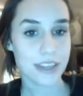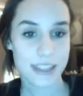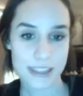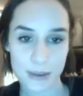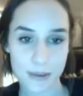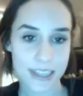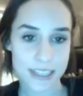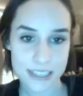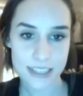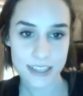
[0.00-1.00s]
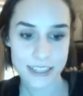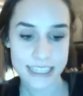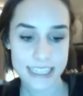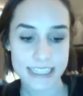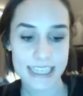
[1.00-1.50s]
that relates to their
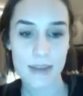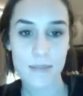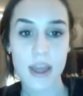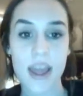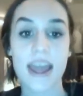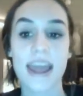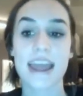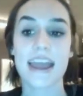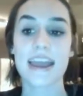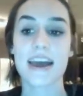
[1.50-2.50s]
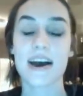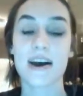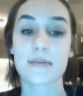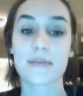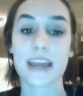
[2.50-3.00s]
sentence type,
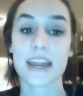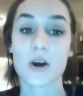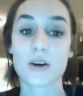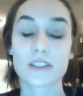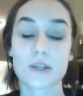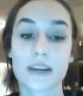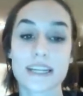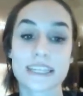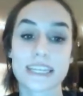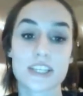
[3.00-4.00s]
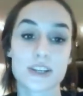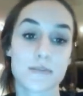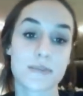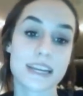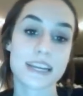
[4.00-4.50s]
and also a teacher
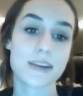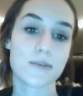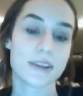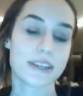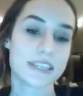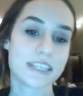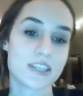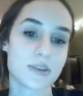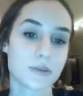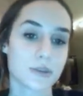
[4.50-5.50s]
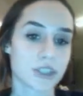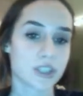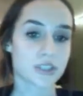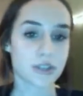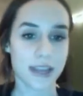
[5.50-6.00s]
meeting where the teacher will
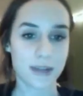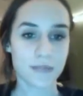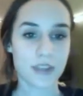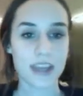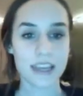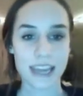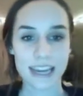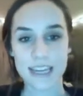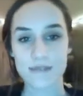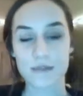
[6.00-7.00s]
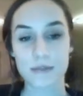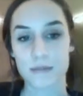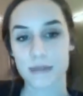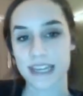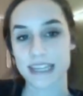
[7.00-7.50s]
just kind of give them a
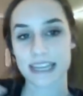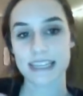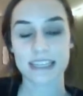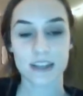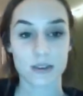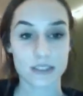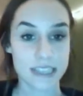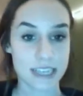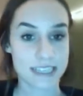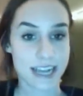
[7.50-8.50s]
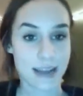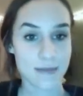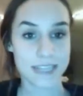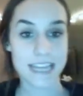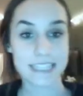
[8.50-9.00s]
mini lesson on sentence types
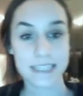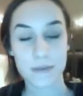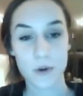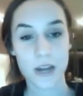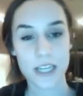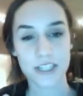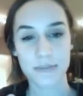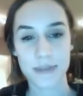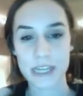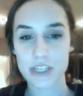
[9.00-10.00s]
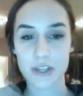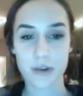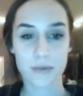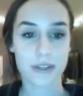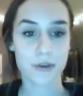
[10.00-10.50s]
and ask them a question, make sure they're
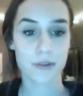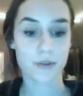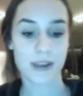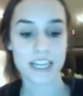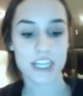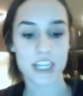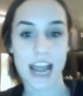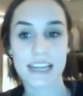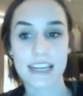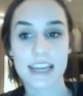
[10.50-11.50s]
really on the right track.